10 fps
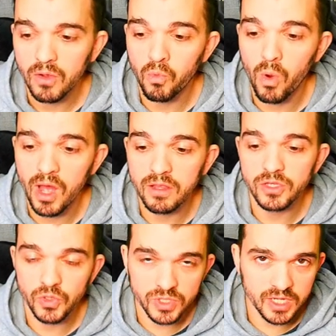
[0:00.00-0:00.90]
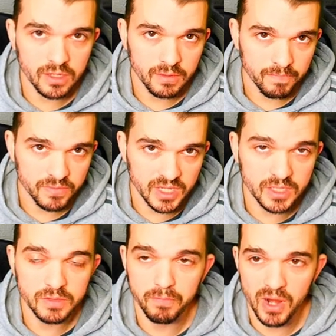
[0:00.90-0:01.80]
while using
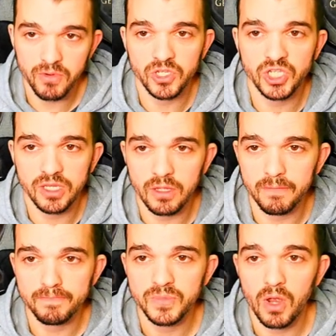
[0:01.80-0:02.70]
this Barrage skill.